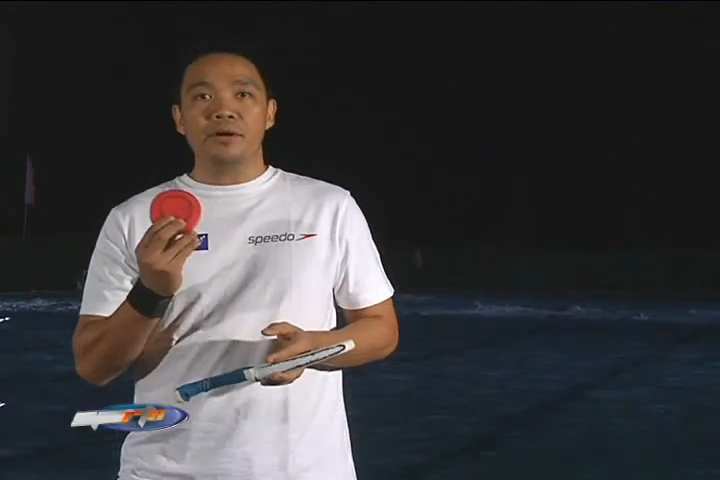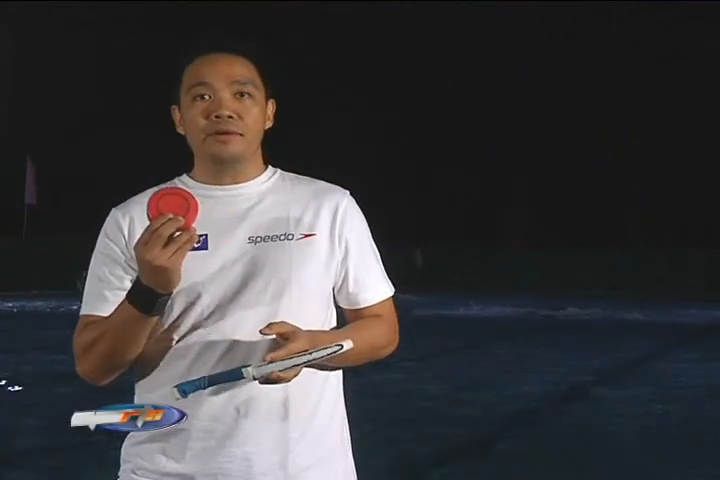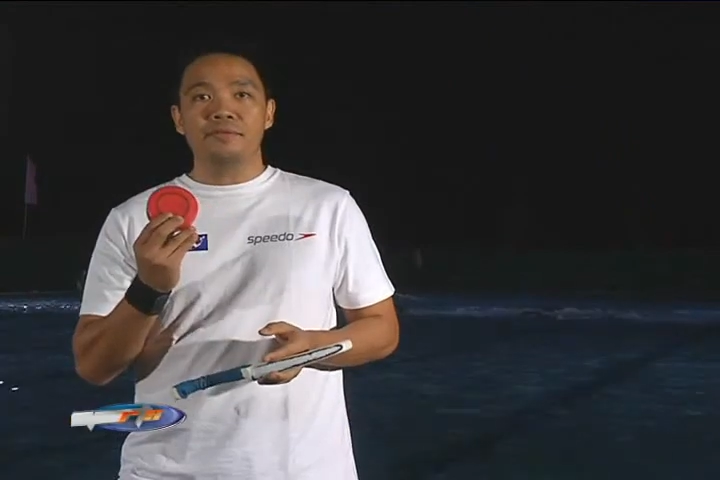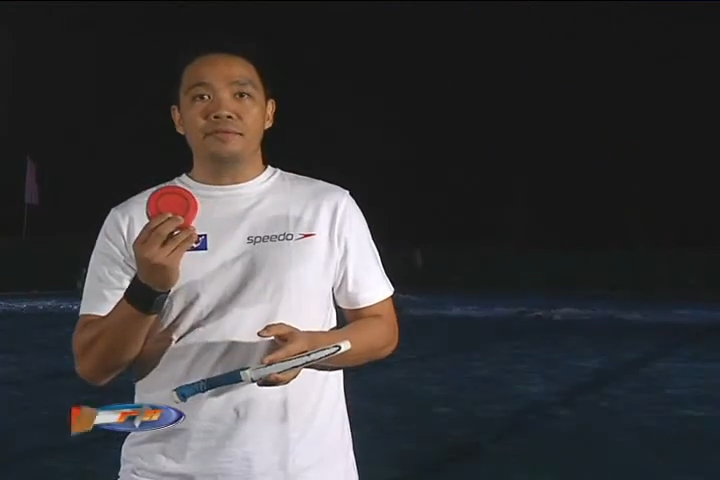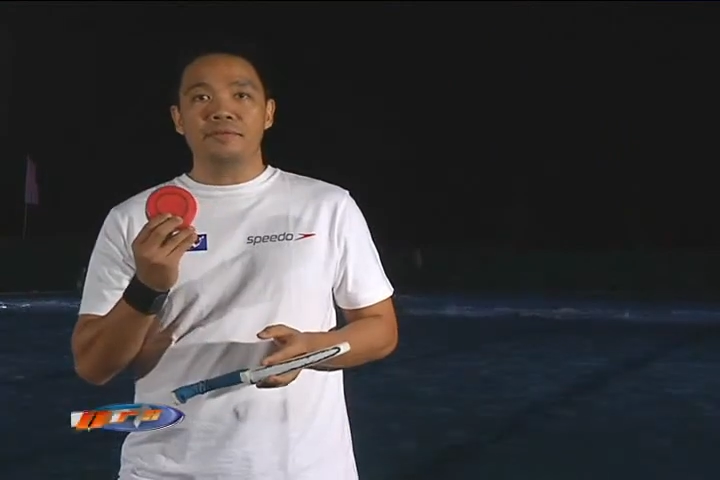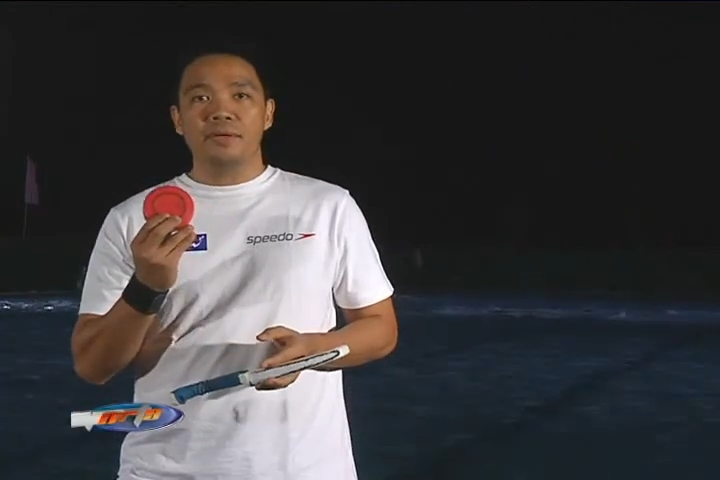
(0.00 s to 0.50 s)

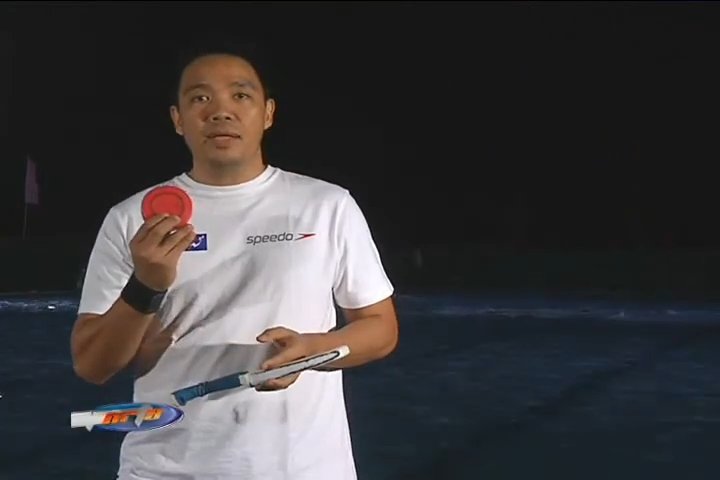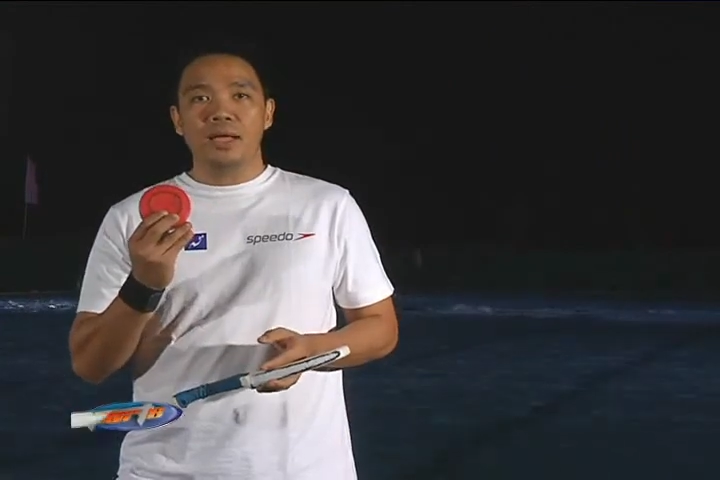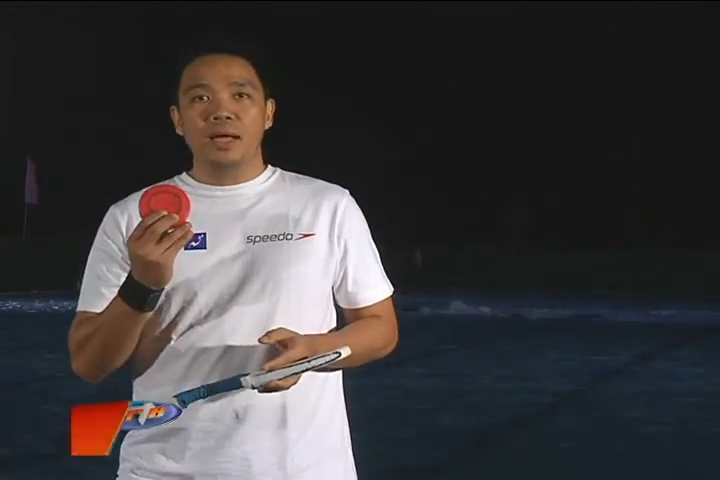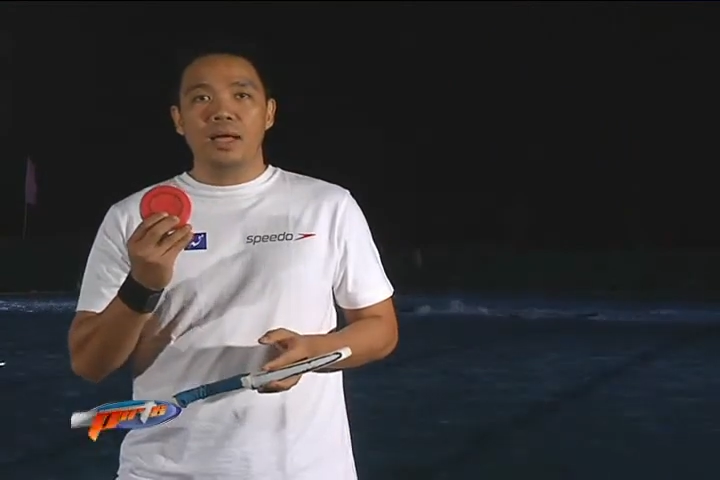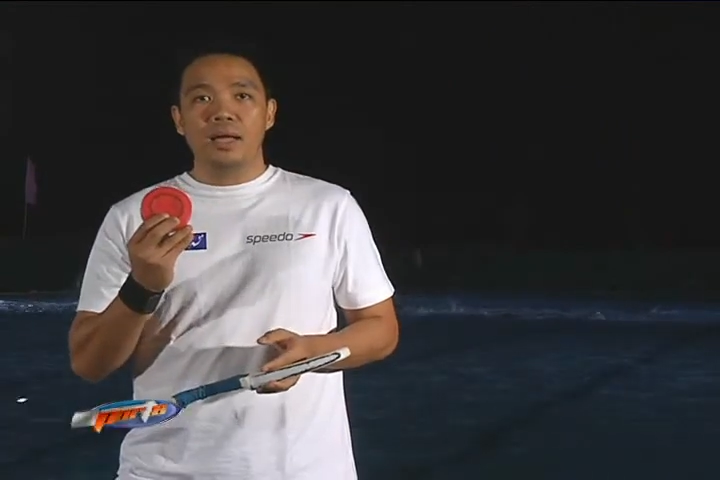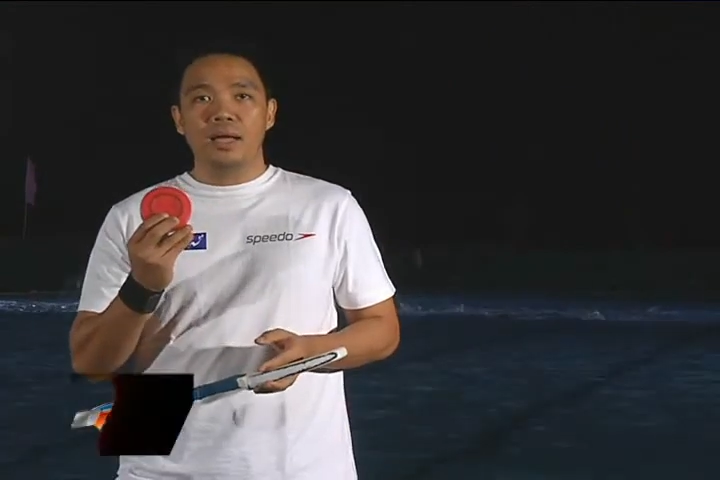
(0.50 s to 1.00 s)
of
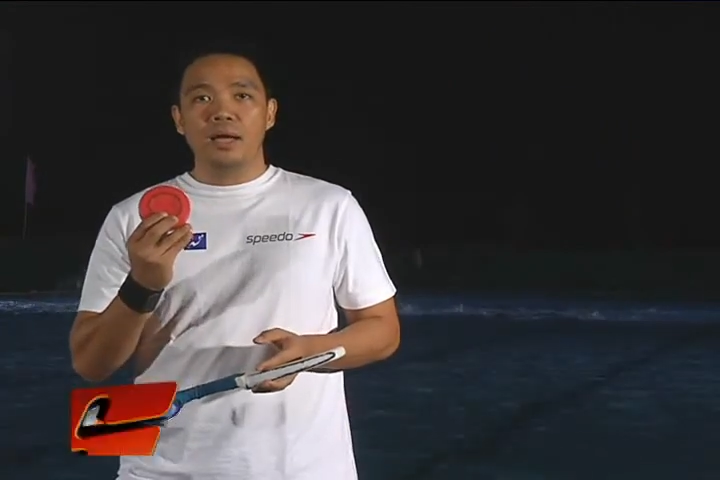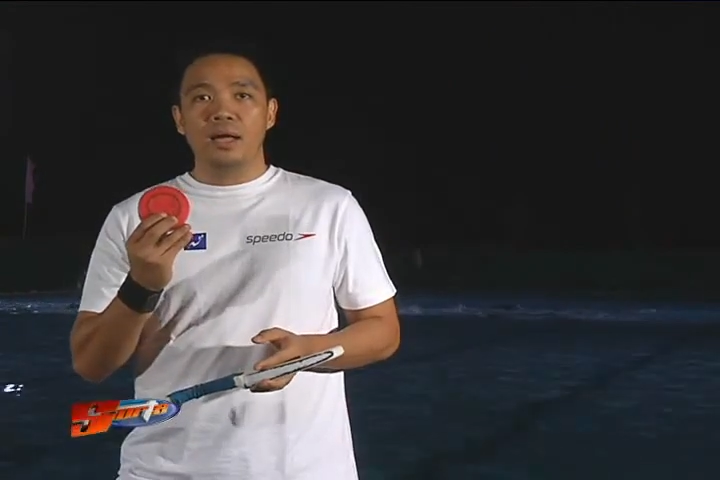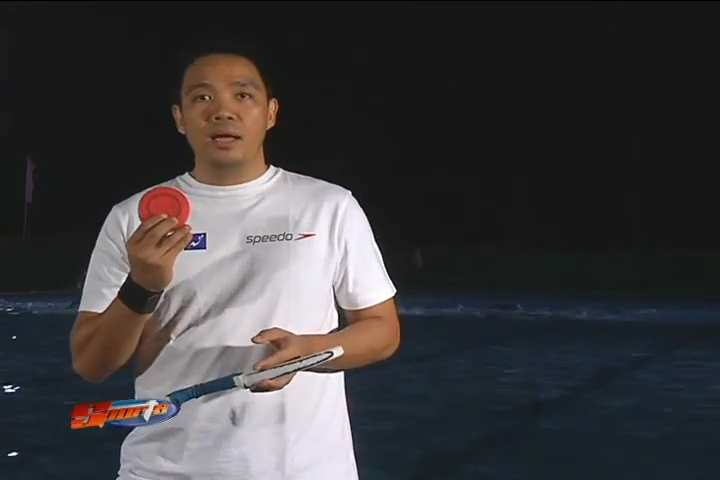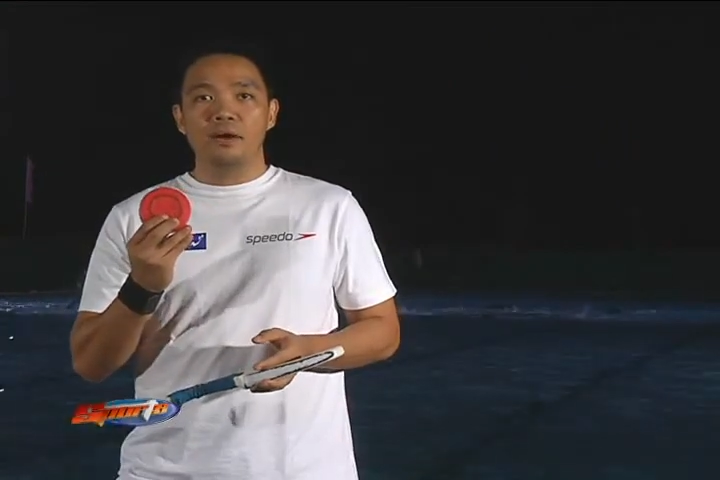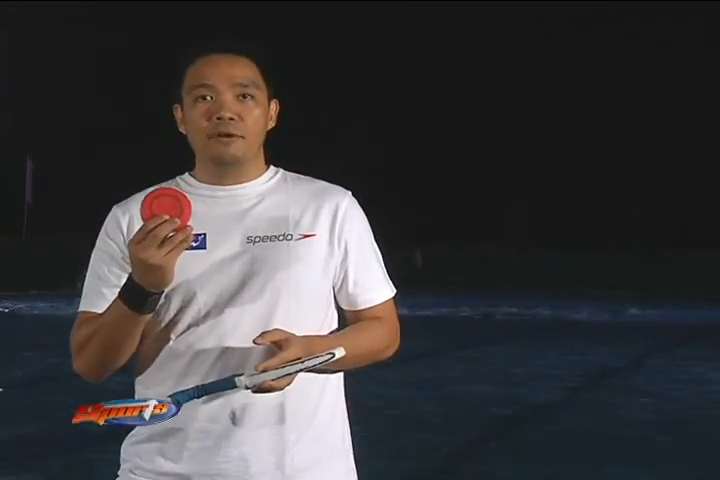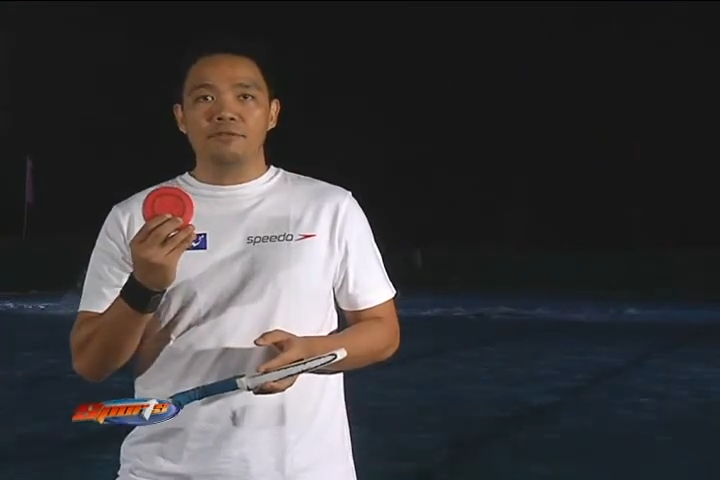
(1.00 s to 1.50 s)

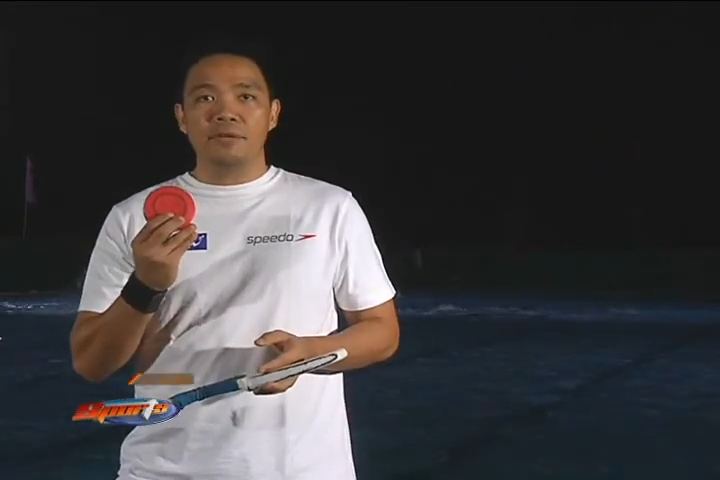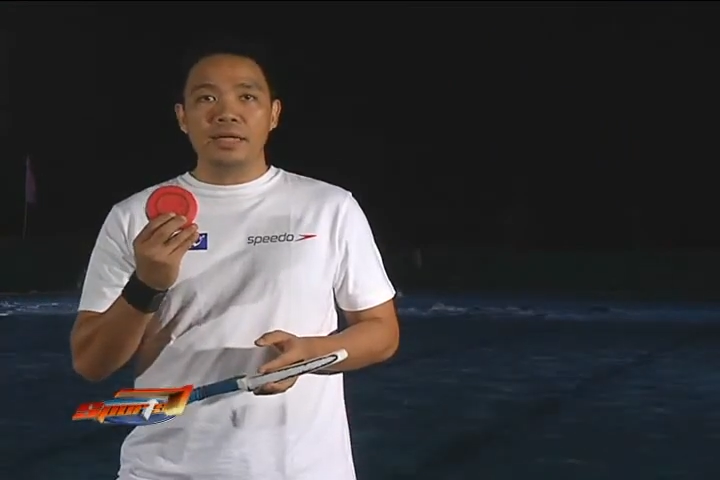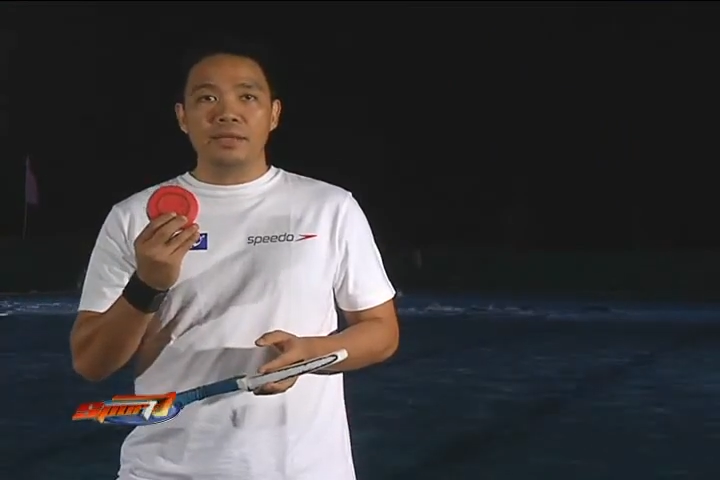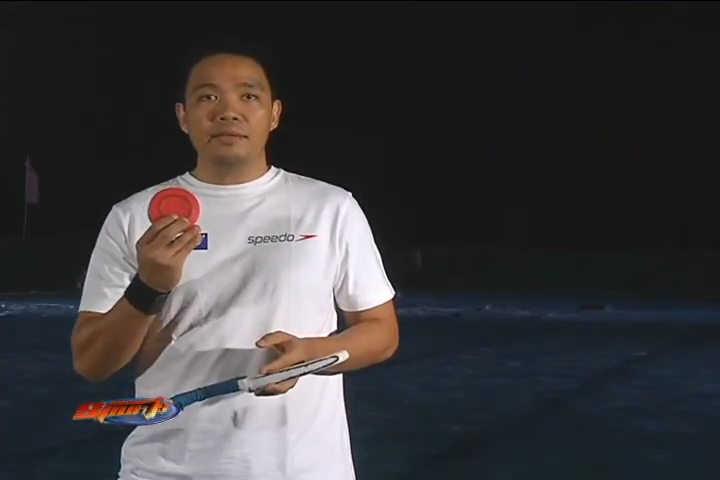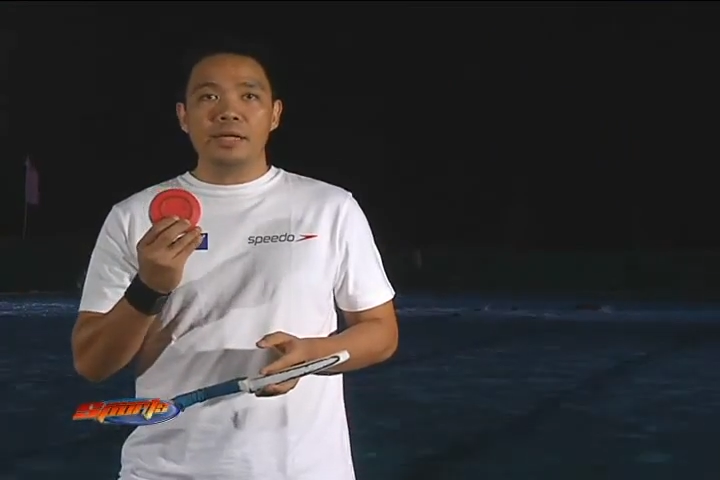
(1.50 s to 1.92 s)
a